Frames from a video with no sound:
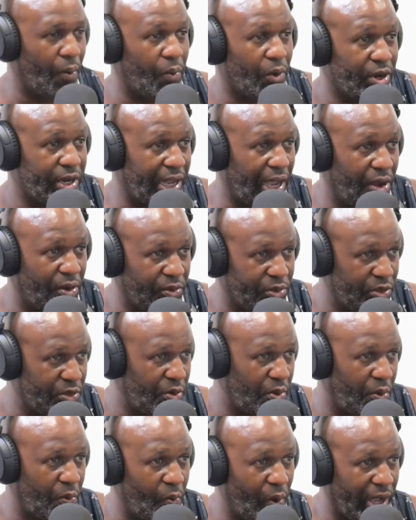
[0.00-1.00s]
I work out
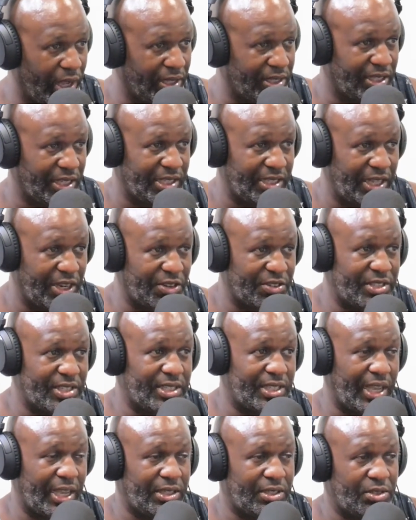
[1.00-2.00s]
doing weights. Is there
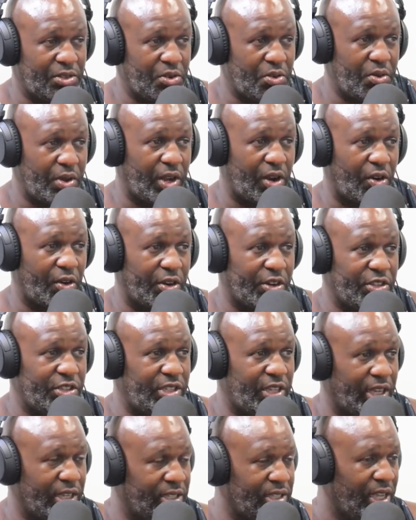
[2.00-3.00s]
sets to it, or
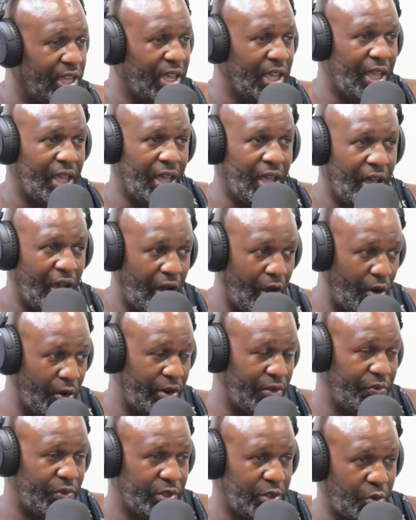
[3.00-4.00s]
is it just hold
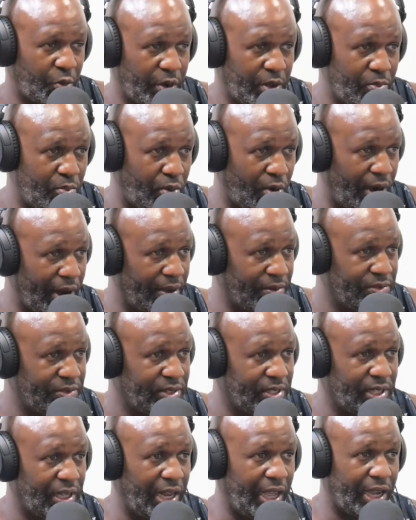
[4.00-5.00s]
it for 3
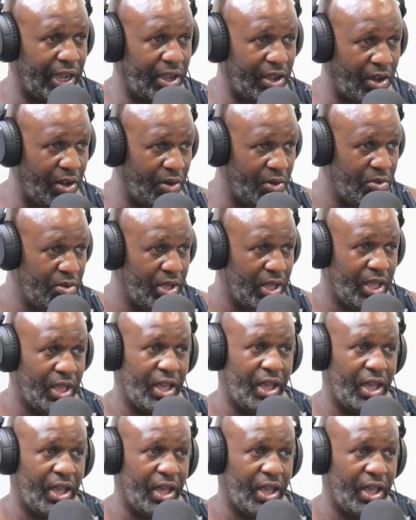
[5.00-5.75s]
breaths, let go,